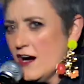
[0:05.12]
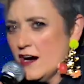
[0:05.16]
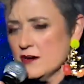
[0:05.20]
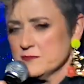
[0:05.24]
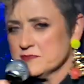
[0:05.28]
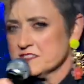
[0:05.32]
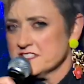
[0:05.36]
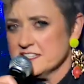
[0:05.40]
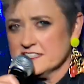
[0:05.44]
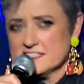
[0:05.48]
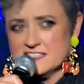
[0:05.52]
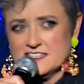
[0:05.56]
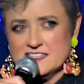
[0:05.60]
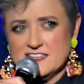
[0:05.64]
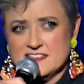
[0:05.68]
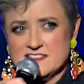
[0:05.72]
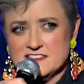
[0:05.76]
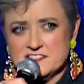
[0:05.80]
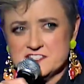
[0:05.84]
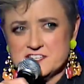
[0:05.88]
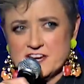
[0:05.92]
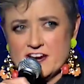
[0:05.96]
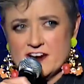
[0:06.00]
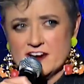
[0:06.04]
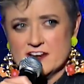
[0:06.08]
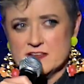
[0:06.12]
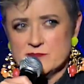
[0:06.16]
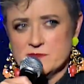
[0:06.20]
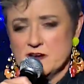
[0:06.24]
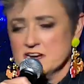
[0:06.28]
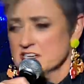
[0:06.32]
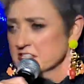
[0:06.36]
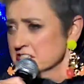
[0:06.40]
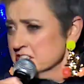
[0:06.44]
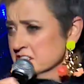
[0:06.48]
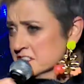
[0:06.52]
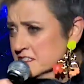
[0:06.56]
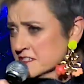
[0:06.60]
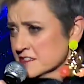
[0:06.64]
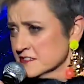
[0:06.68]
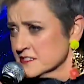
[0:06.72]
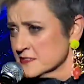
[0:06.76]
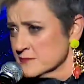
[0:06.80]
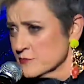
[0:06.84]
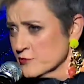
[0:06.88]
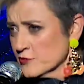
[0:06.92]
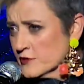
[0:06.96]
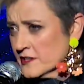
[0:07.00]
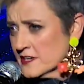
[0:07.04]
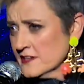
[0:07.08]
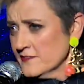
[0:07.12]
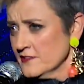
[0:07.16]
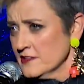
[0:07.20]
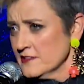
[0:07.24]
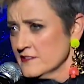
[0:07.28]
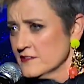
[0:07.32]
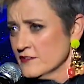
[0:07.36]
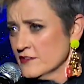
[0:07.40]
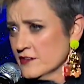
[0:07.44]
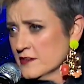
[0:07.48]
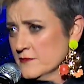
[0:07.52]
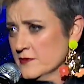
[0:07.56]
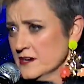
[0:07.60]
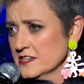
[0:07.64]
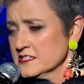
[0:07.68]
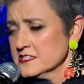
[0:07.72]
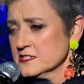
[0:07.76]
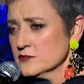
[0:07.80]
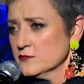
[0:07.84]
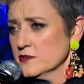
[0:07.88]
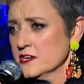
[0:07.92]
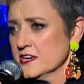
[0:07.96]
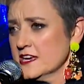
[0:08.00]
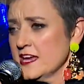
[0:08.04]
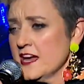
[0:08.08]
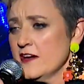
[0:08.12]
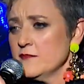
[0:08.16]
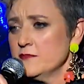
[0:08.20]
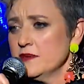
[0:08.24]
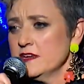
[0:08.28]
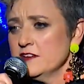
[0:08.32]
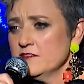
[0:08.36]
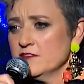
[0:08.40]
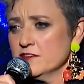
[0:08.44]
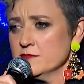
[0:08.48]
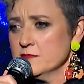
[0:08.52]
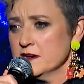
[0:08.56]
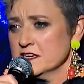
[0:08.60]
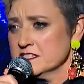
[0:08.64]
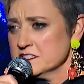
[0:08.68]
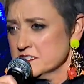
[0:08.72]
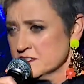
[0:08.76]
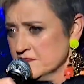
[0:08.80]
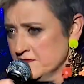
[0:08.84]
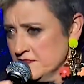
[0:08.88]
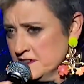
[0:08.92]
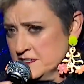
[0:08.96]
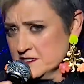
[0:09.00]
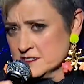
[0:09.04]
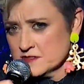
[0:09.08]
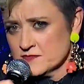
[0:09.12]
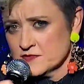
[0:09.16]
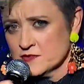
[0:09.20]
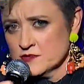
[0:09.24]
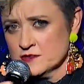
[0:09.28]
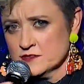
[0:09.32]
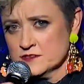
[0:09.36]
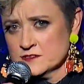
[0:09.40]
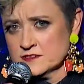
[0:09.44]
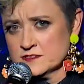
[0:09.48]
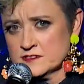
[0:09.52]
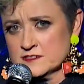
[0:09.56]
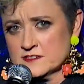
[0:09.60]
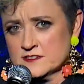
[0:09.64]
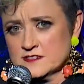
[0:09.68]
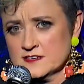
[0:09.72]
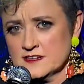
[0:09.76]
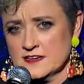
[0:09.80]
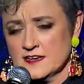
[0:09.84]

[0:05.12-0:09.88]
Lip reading: I'm sick to death of charity muggers because I'm already giving $30 a week, have been for months, to Fitness First.